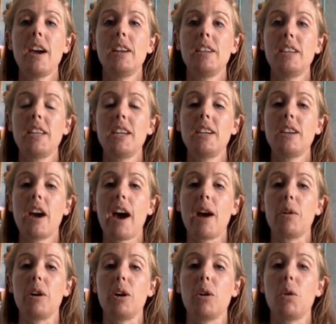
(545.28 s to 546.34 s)
need
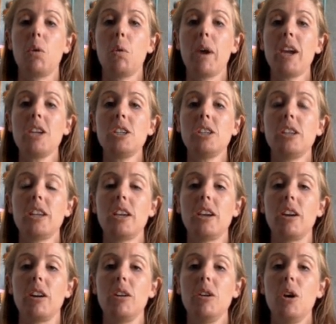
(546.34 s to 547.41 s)
our equation
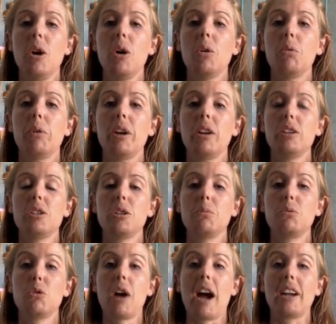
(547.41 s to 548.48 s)
here, we are
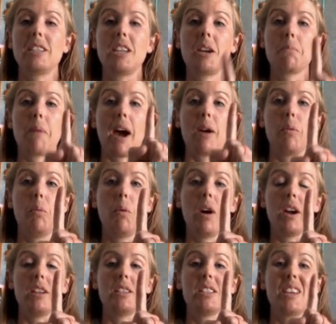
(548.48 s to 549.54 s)
subtracting by
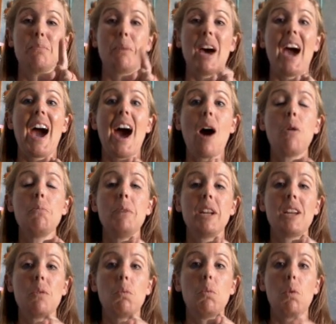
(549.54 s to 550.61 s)
1s, but how
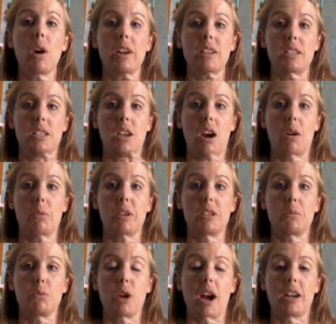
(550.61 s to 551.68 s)
many 1s are we
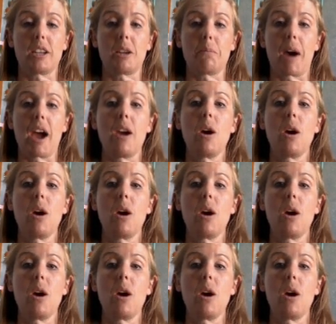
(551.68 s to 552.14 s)
subtracting by?